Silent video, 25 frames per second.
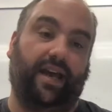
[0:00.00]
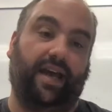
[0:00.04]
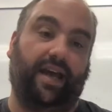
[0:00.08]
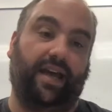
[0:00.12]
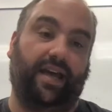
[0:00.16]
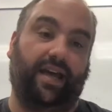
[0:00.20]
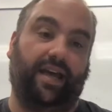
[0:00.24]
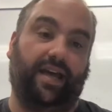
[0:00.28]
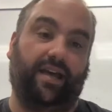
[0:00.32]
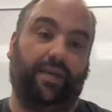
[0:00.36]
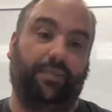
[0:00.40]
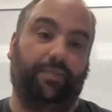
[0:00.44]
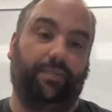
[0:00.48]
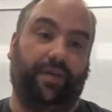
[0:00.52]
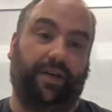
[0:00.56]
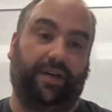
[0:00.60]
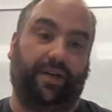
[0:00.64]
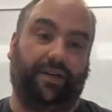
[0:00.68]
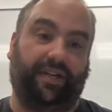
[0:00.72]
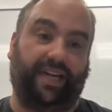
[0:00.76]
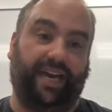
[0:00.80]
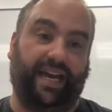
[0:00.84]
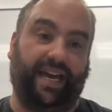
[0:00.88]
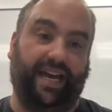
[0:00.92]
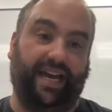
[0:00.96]

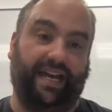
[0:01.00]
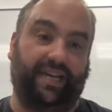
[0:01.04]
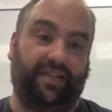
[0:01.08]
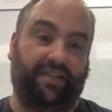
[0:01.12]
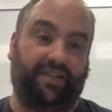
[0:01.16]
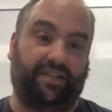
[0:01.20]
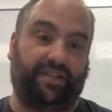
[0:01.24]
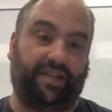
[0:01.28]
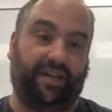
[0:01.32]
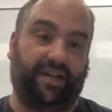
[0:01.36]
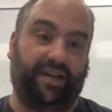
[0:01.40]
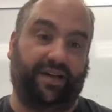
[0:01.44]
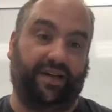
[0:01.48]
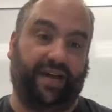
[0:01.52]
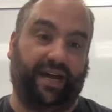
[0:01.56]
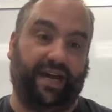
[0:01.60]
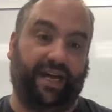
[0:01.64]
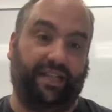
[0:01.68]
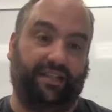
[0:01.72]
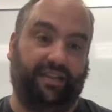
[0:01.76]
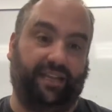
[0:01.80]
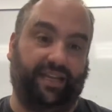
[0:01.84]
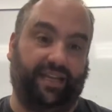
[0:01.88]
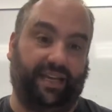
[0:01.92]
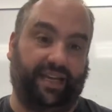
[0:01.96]
Okay, so
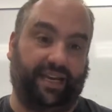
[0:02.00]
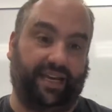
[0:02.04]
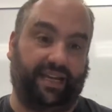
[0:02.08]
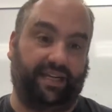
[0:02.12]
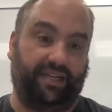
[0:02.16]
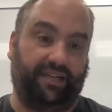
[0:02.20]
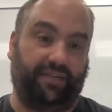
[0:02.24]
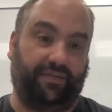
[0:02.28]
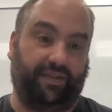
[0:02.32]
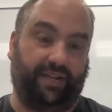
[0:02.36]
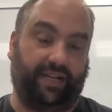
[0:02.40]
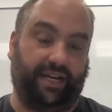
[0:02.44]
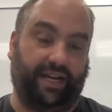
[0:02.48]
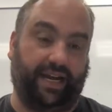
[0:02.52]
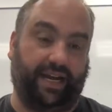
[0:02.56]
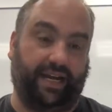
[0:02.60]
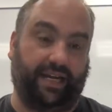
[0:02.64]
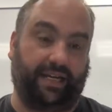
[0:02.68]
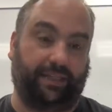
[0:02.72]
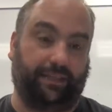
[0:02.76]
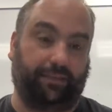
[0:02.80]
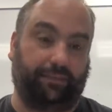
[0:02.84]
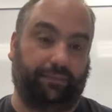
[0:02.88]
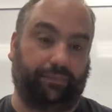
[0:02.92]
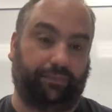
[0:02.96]
at the end of it,
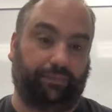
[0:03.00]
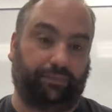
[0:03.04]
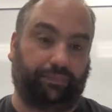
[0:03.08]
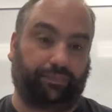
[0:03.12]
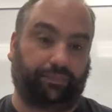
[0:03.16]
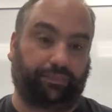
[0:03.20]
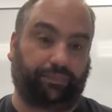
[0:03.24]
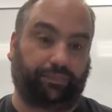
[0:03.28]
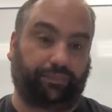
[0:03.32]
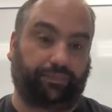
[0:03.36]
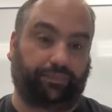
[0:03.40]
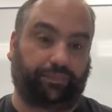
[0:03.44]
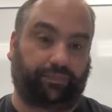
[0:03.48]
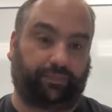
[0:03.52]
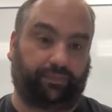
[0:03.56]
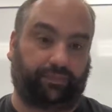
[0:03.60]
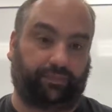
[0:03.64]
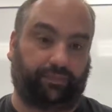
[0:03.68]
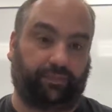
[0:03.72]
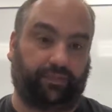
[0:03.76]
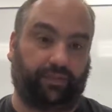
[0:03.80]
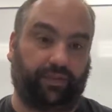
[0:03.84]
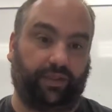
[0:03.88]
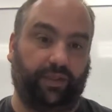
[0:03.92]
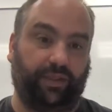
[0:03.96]

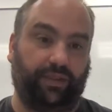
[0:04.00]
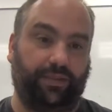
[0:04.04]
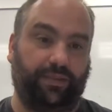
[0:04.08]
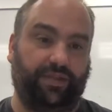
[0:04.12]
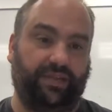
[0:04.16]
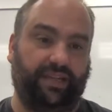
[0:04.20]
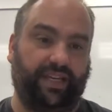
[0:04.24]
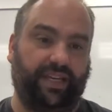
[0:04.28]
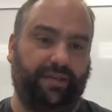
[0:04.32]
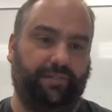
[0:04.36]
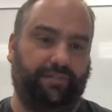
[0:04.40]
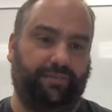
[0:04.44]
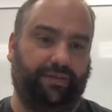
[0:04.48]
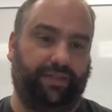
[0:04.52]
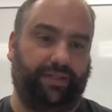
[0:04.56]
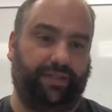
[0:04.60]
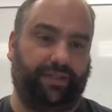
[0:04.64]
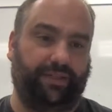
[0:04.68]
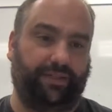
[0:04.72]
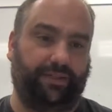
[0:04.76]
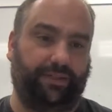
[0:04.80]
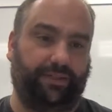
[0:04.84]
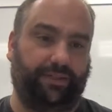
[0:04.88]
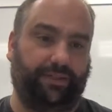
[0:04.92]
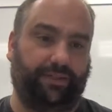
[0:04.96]
you'd see a pretty
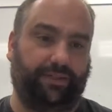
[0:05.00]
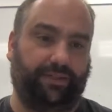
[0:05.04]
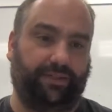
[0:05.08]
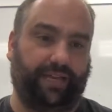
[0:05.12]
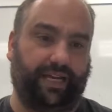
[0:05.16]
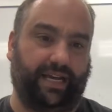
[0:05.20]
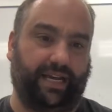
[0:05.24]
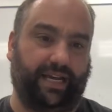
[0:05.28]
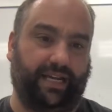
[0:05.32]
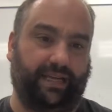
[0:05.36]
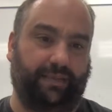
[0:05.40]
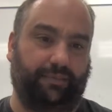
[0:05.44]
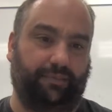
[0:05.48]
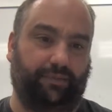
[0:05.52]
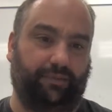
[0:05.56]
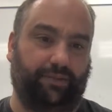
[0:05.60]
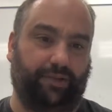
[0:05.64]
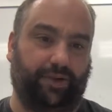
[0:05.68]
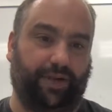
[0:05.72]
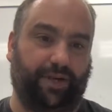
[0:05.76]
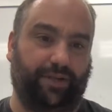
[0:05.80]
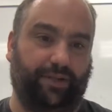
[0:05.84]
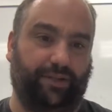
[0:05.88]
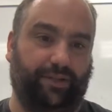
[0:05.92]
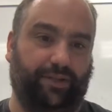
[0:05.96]
cool
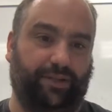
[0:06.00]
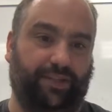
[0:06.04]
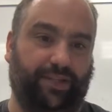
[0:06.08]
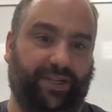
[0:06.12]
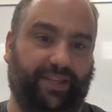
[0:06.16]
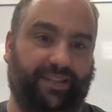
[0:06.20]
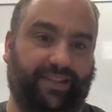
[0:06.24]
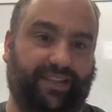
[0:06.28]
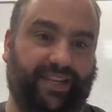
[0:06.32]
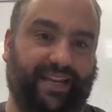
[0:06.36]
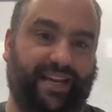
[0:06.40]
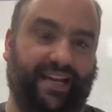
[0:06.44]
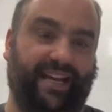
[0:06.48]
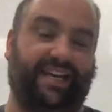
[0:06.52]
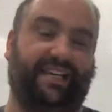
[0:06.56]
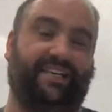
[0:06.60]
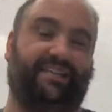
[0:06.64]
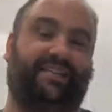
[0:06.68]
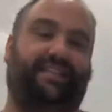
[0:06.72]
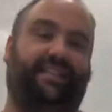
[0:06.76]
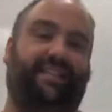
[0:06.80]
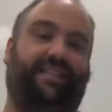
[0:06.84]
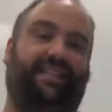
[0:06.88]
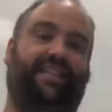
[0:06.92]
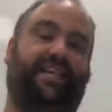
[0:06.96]
drone shot there.
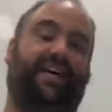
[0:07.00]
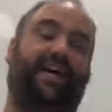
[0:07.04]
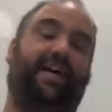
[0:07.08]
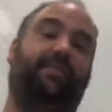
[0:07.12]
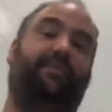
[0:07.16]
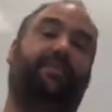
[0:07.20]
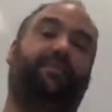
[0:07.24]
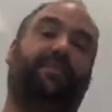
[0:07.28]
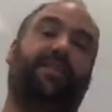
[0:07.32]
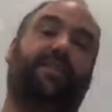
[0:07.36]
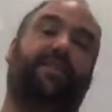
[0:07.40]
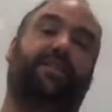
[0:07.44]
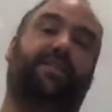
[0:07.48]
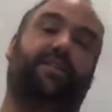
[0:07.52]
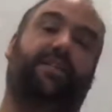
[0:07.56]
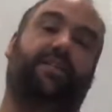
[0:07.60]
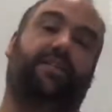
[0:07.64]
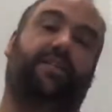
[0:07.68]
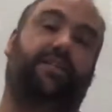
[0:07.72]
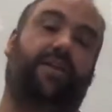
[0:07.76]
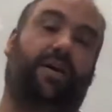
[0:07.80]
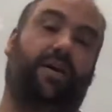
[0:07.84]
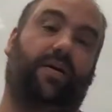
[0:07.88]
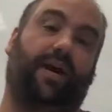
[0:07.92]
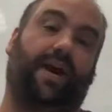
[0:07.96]
See that?
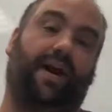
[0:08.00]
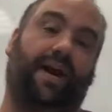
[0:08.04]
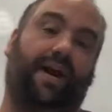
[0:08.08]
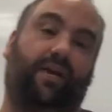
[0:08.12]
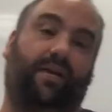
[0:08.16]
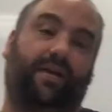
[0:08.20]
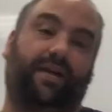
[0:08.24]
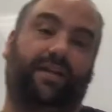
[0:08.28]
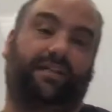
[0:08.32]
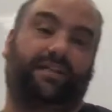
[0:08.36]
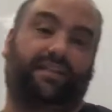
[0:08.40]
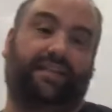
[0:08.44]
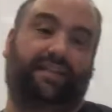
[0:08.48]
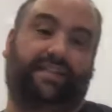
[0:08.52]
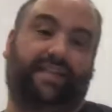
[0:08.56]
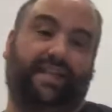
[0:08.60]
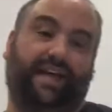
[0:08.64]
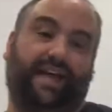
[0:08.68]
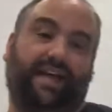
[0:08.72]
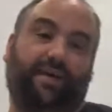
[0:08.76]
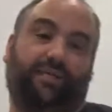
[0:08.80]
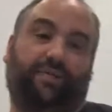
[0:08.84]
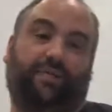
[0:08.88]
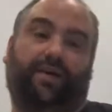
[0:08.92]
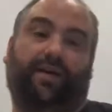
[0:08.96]
So how I did
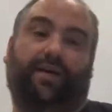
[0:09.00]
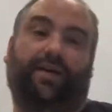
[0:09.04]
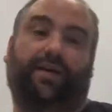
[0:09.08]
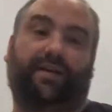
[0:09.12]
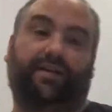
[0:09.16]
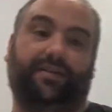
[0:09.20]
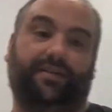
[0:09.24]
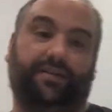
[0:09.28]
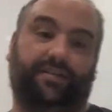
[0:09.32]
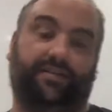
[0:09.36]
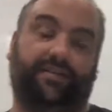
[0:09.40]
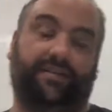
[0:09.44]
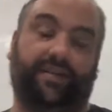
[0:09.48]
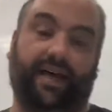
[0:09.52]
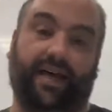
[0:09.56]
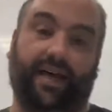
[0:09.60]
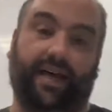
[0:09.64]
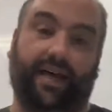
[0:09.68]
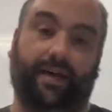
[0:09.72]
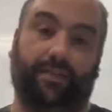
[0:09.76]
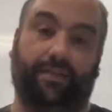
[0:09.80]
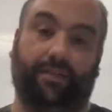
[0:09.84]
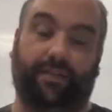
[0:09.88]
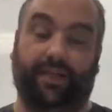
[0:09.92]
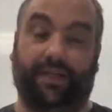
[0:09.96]
that was
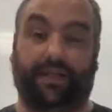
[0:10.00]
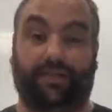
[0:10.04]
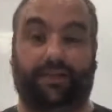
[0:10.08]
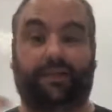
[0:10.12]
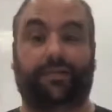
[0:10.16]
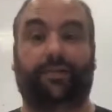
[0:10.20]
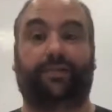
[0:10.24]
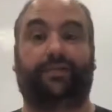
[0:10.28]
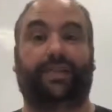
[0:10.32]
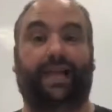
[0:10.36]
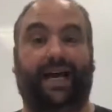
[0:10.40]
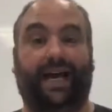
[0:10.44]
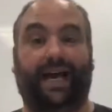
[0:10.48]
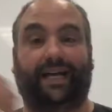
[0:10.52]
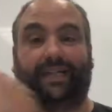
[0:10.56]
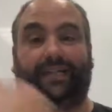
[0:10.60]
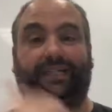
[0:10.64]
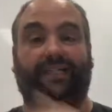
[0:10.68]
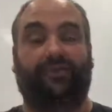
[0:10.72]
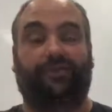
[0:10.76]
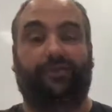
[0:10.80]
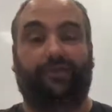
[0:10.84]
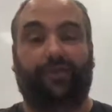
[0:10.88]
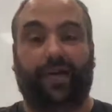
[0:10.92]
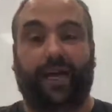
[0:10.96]
it's called
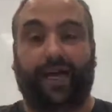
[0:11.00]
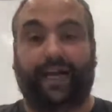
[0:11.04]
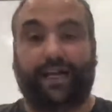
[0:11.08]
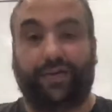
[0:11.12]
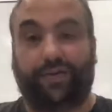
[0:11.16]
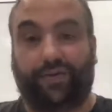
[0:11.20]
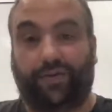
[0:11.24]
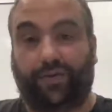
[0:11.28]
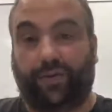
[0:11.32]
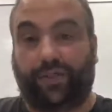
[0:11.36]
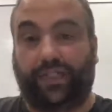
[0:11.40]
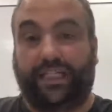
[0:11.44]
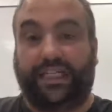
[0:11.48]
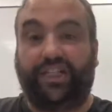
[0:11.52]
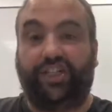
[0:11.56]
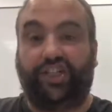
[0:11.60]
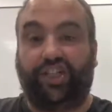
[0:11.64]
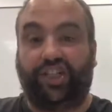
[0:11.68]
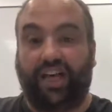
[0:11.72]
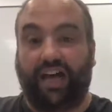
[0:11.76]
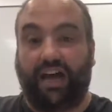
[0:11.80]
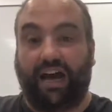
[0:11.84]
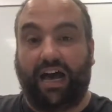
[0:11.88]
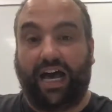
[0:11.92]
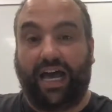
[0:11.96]
Active Tracker through
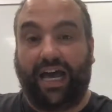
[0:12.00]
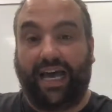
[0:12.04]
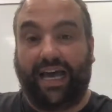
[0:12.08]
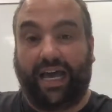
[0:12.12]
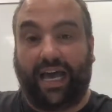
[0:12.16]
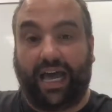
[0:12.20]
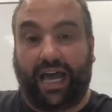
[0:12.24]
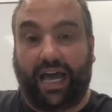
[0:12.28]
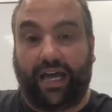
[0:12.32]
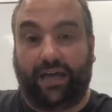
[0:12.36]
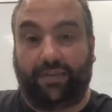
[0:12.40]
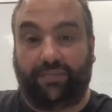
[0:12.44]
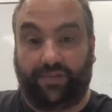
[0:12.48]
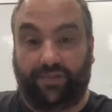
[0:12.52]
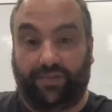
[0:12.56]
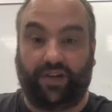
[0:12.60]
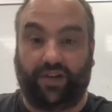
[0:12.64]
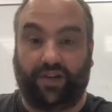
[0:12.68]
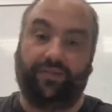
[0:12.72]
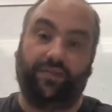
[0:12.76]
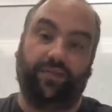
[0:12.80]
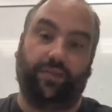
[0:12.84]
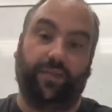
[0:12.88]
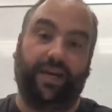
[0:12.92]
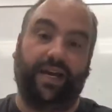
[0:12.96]
DJI
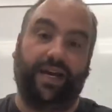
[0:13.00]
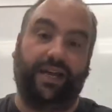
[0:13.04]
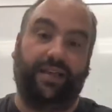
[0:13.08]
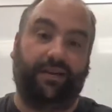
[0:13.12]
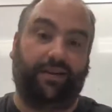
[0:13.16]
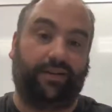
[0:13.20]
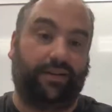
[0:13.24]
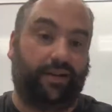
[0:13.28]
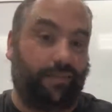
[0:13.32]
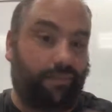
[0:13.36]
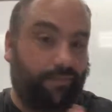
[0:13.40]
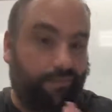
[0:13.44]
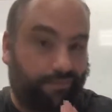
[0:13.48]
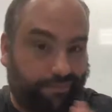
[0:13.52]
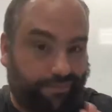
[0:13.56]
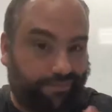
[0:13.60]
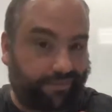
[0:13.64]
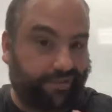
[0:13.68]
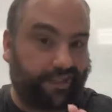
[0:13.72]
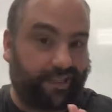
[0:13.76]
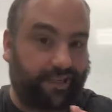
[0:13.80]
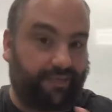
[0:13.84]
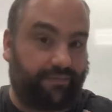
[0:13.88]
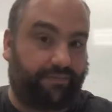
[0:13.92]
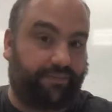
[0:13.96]
software. They've got a
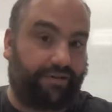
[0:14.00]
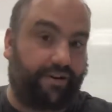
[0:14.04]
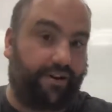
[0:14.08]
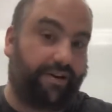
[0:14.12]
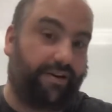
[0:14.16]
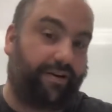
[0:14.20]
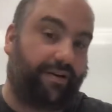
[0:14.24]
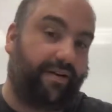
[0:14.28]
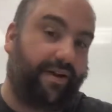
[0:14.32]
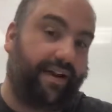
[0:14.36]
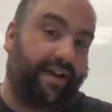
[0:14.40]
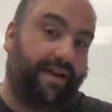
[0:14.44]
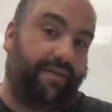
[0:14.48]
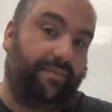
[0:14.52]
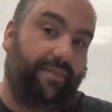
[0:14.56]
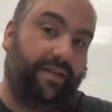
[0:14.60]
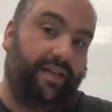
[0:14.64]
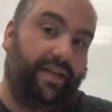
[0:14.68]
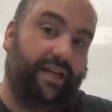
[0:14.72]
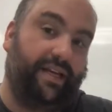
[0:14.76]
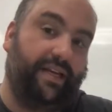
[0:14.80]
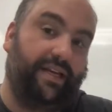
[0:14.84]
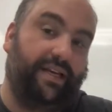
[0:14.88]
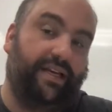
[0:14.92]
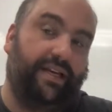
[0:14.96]
brilliant program,
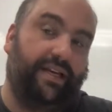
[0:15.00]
